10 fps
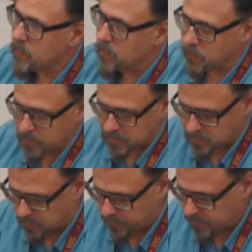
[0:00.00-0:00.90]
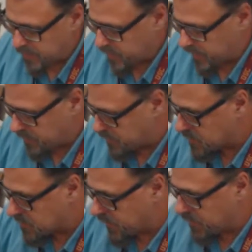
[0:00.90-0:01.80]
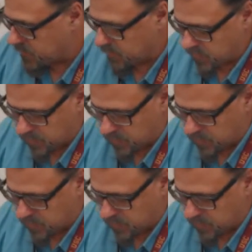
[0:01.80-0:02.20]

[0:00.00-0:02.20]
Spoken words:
So you guys are going to be taking this later and